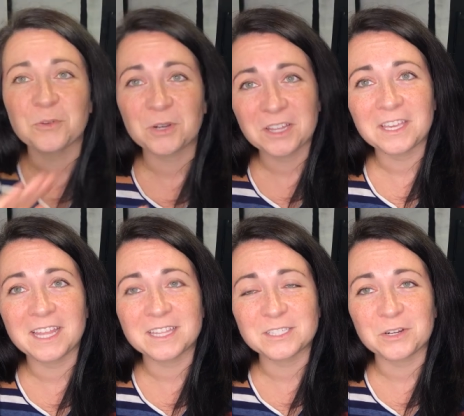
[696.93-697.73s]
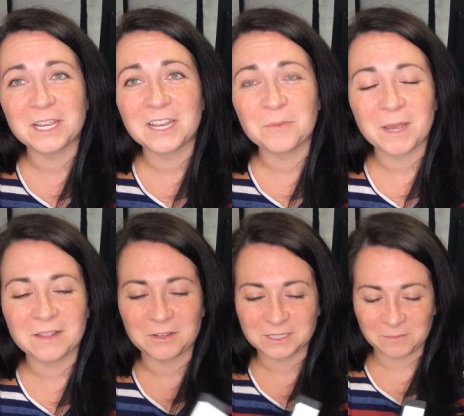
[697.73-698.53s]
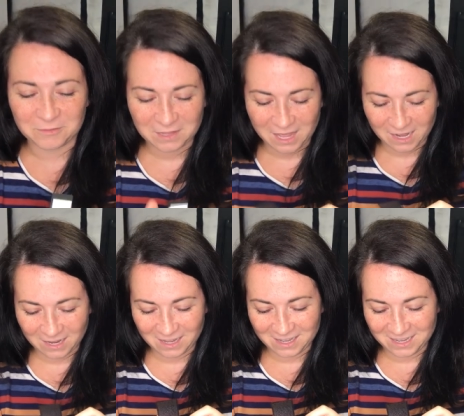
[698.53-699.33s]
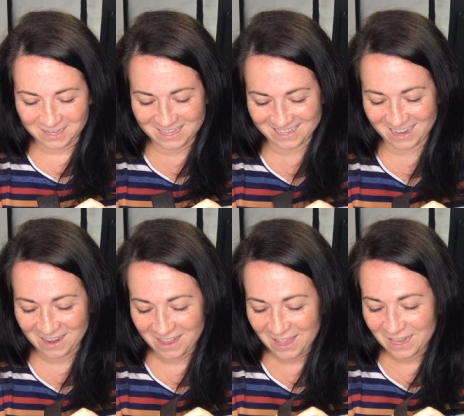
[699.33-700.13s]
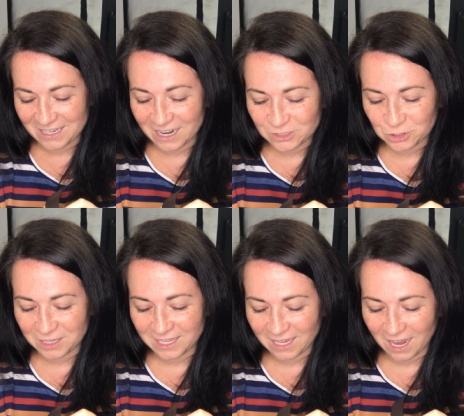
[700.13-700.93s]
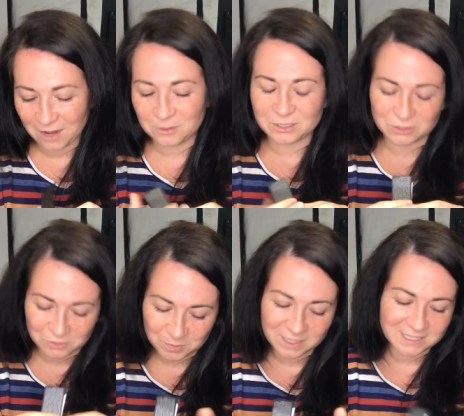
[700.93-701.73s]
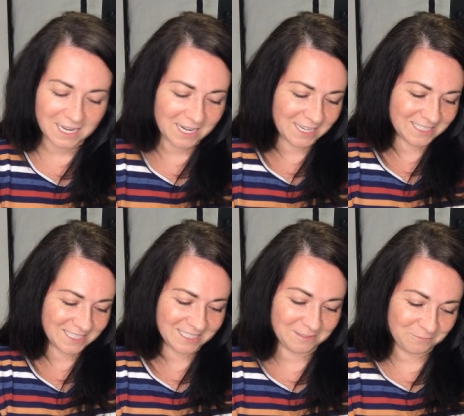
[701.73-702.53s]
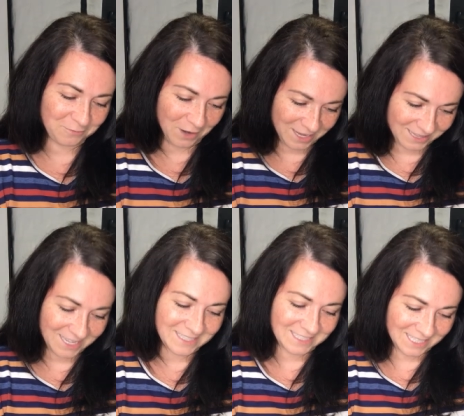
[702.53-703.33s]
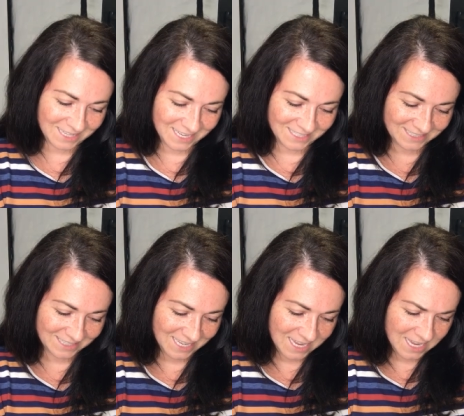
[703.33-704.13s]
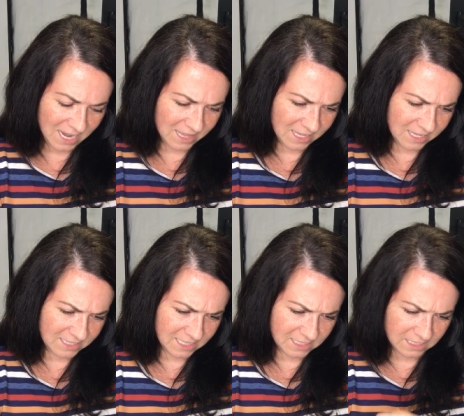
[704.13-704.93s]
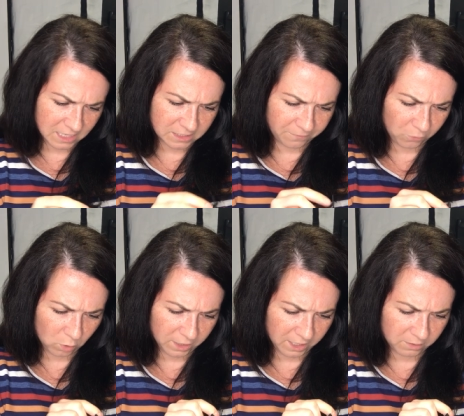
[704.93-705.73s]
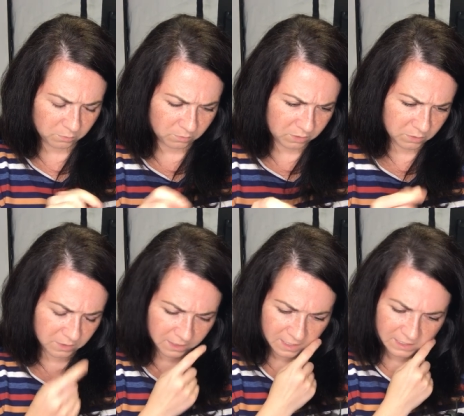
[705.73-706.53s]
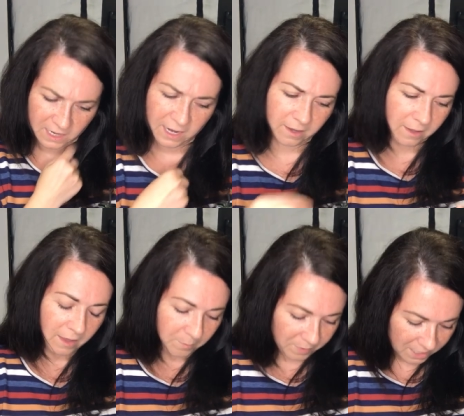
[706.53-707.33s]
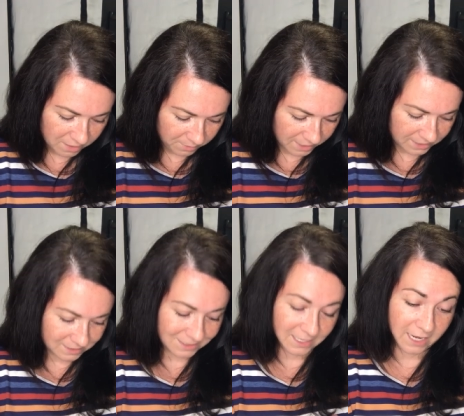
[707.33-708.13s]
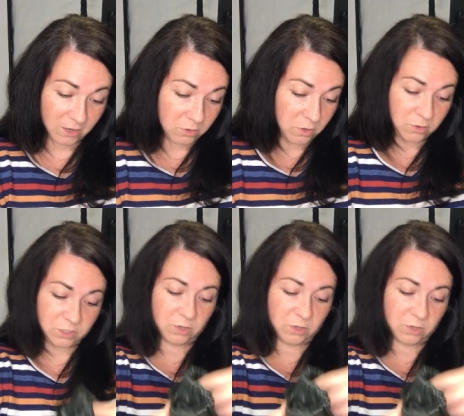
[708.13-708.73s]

If you weren't looking at the screen, you might have looked up for that. Uh, naturally, I was super excited to find this, see this. I think it says size forty, which was on that tag. But anyways, yeah, I don't know who